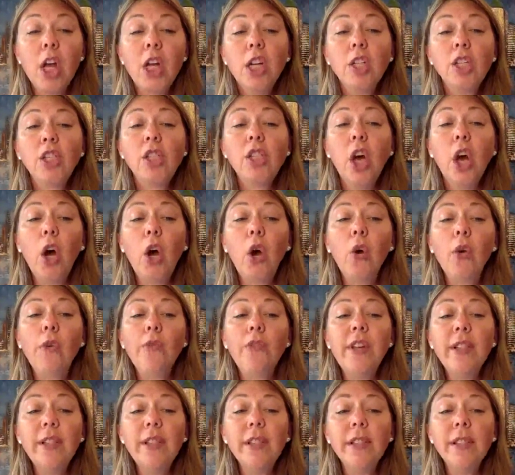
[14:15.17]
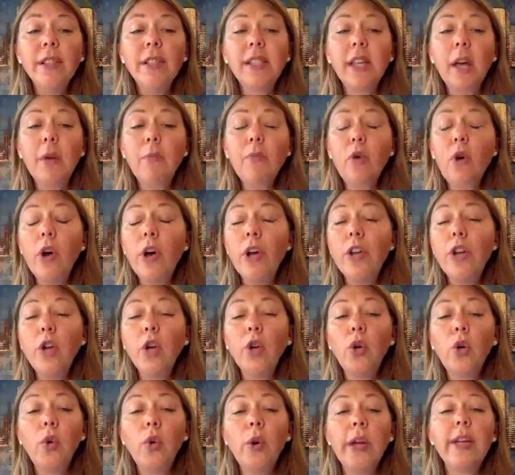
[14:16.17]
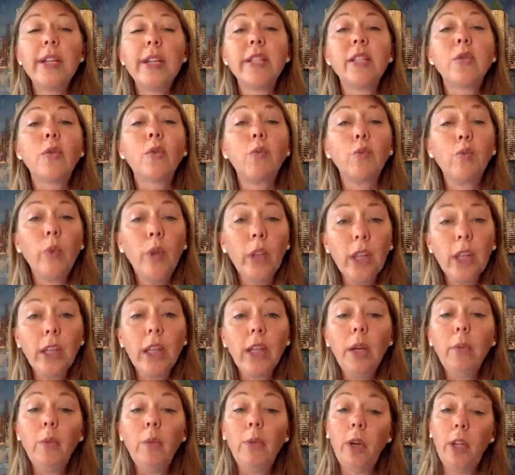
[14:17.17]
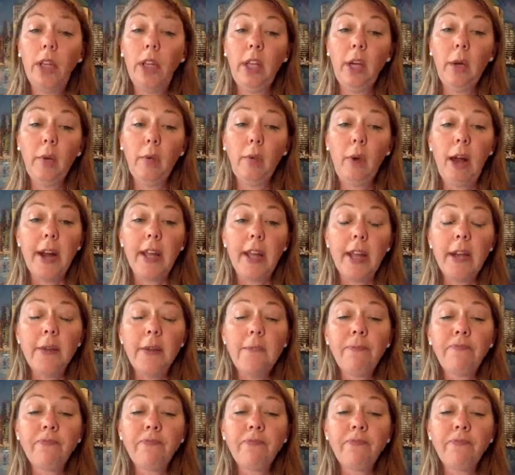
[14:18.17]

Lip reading: So this is someone who is really, really ready,